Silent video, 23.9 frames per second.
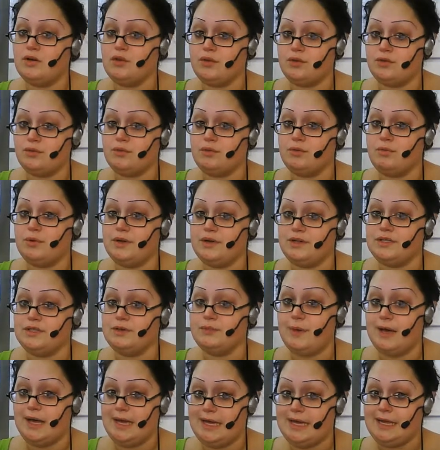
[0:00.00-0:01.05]
earth what to
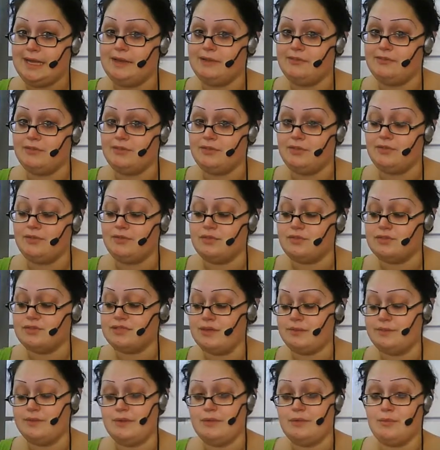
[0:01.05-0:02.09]
buy for the first
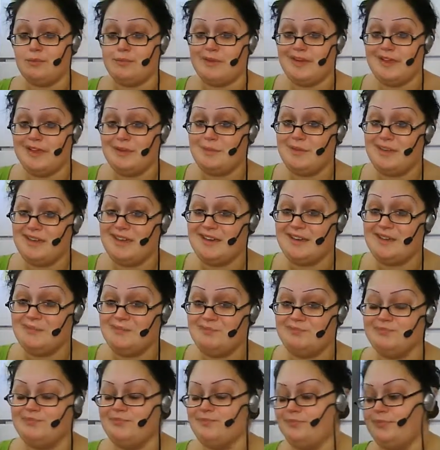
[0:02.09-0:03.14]
time they were buying makeup.
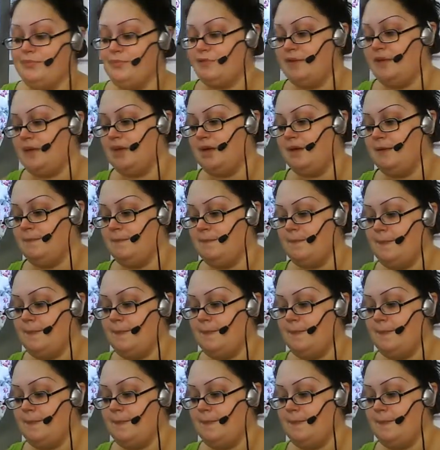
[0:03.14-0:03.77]
Okay.